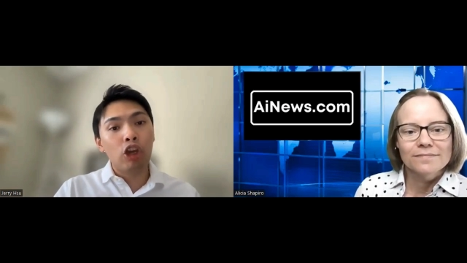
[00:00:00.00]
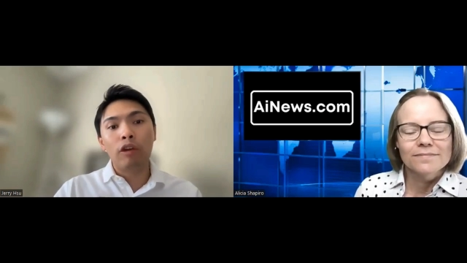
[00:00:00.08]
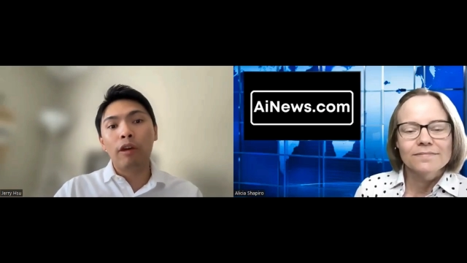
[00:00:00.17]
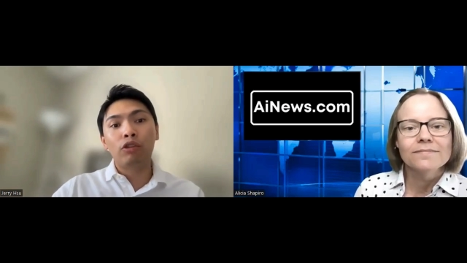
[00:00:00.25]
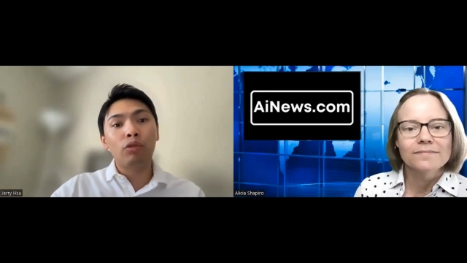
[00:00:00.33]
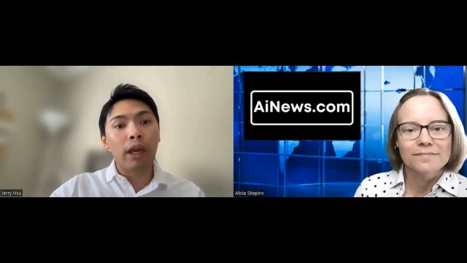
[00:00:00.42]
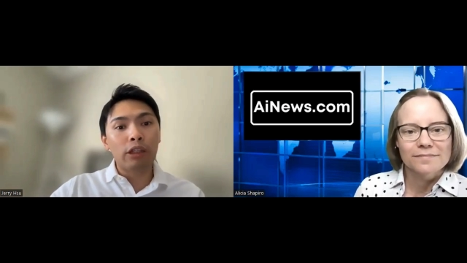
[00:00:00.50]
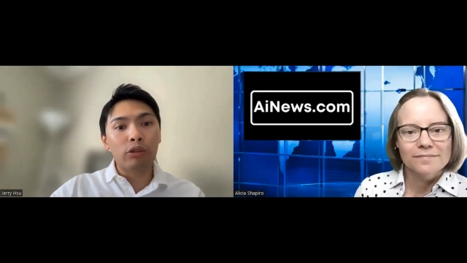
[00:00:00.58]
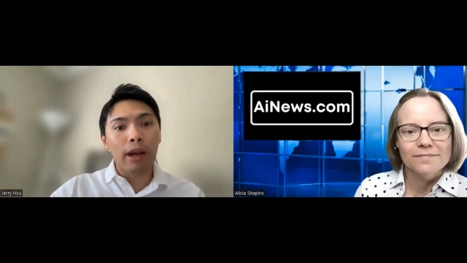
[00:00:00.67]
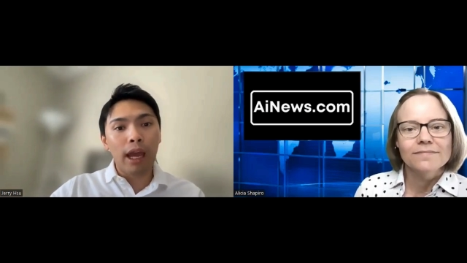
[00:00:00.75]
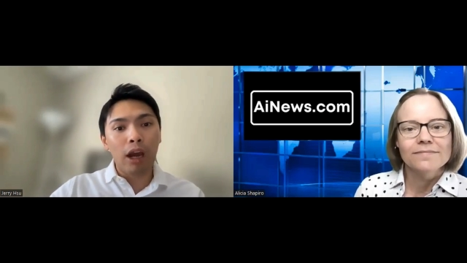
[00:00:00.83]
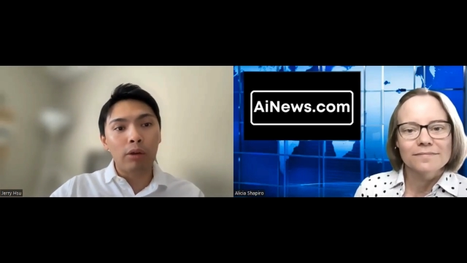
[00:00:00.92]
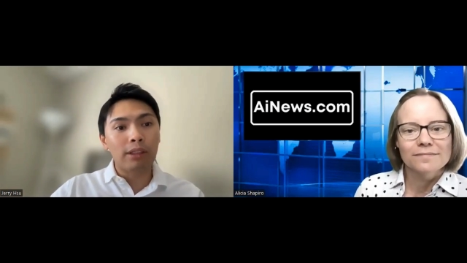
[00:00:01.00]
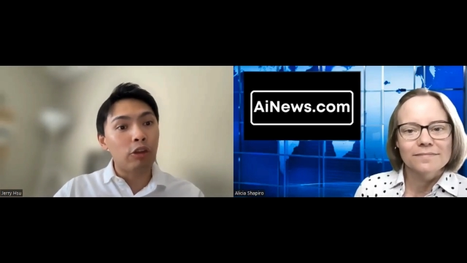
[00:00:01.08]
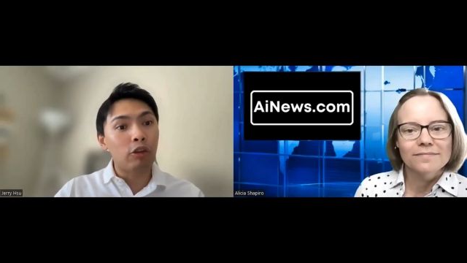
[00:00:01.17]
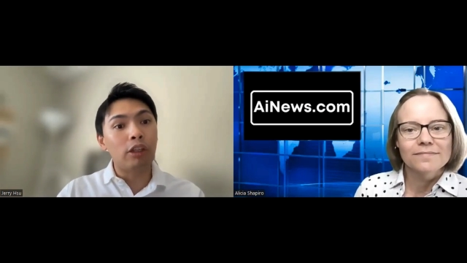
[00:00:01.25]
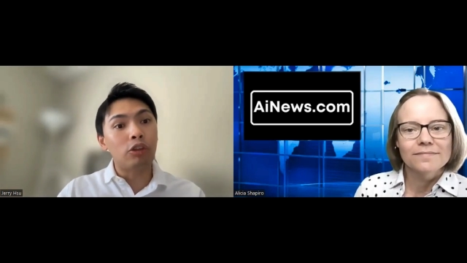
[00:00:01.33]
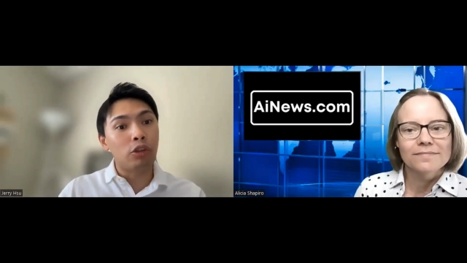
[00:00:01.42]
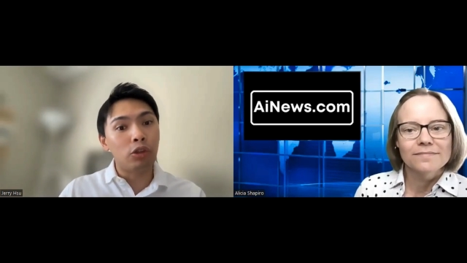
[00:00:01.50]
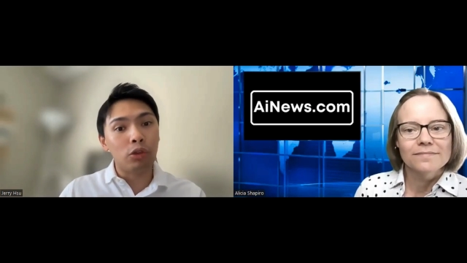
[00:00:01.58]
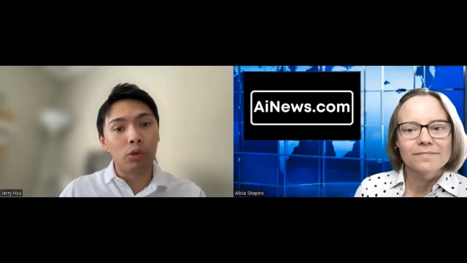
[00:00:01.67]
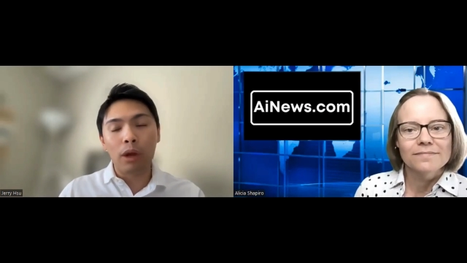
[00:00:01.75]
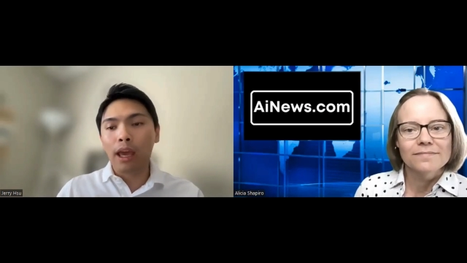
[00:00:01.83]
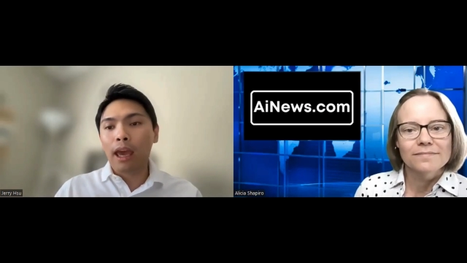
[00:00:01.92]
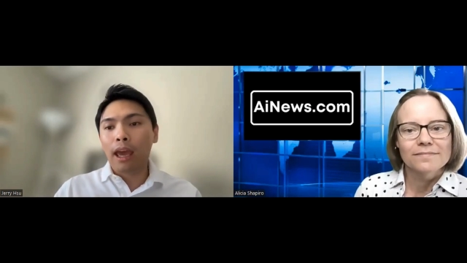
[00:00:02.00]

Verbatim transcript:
Speaker 1: You have 2 extra hours that you can do.